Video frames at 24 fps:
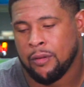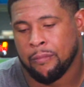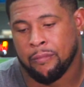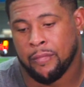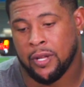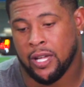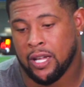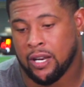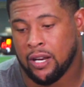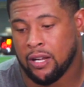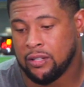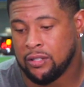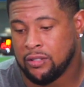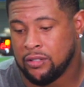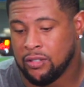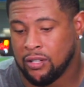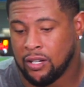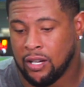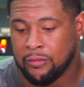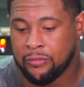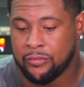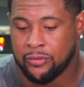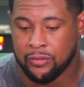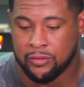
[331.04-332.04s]
Man, I, you know,
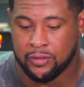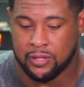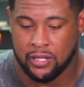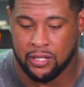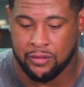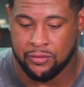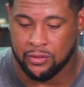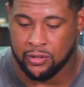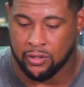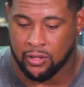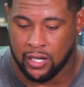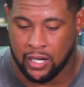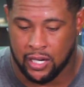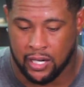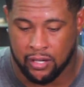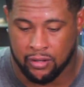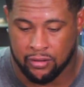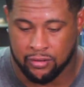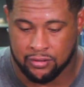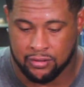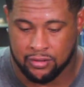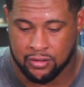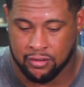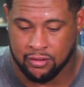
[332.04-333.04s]
I'm from Cleveland,
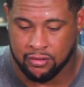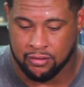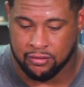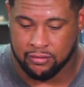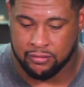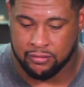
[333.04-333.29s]
Ohio, so